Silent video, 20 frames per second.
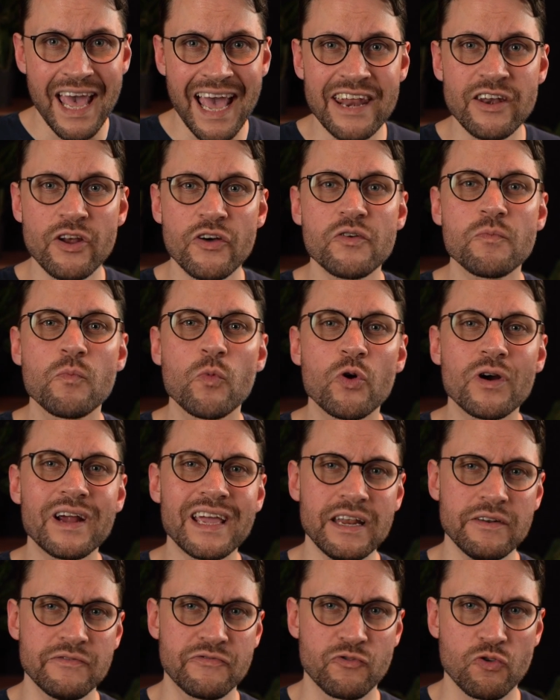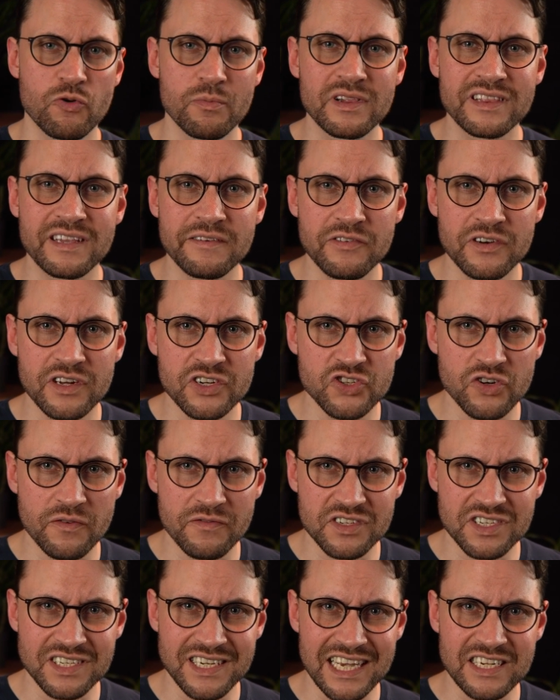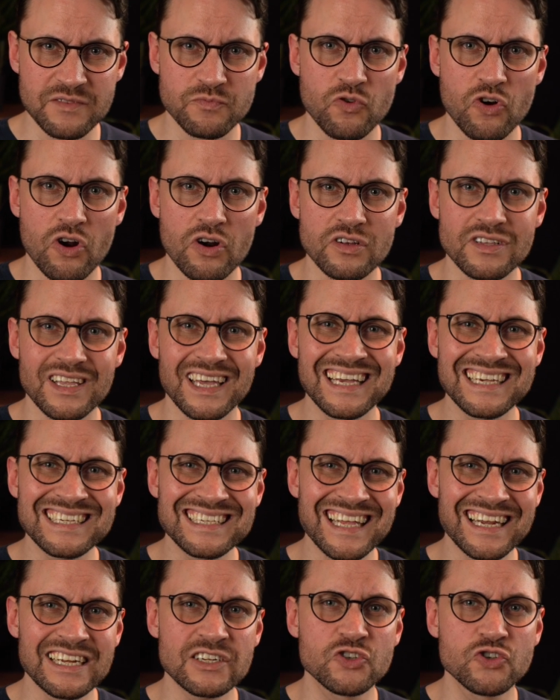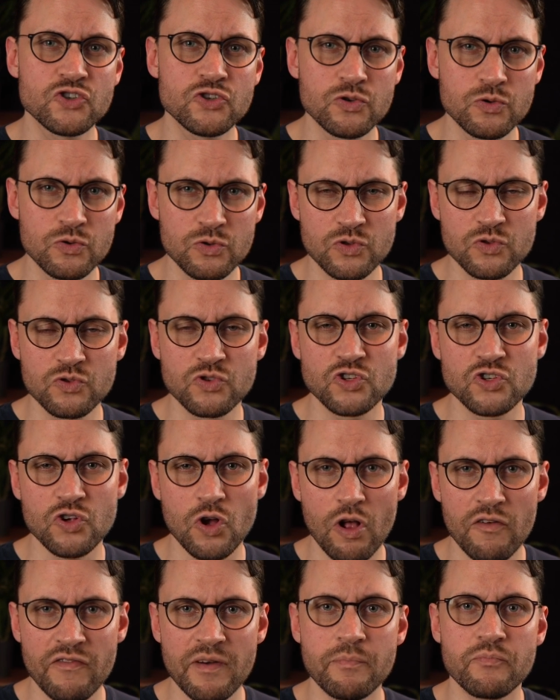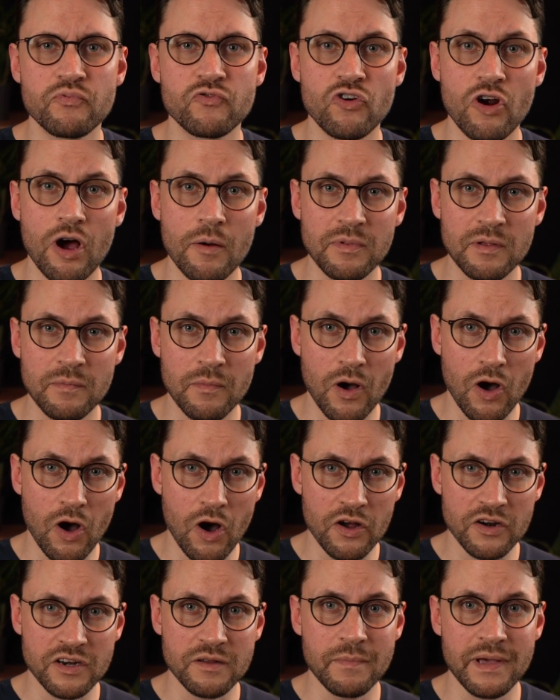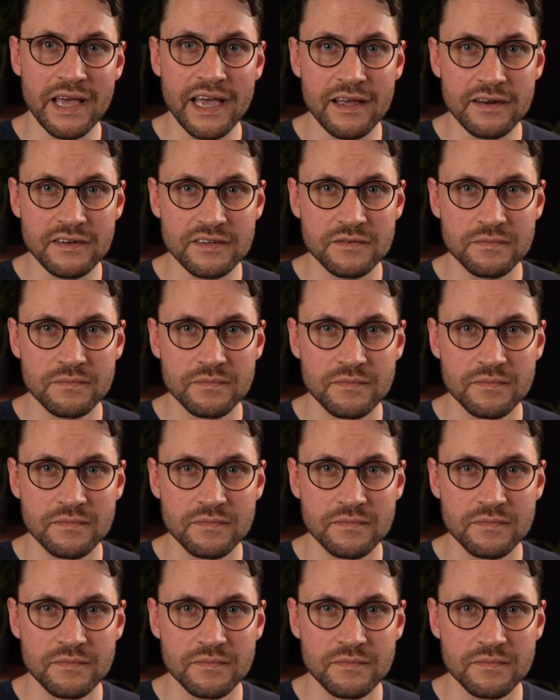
Another more informal definition of a SaaS product is that it's used to solve a problem on demand.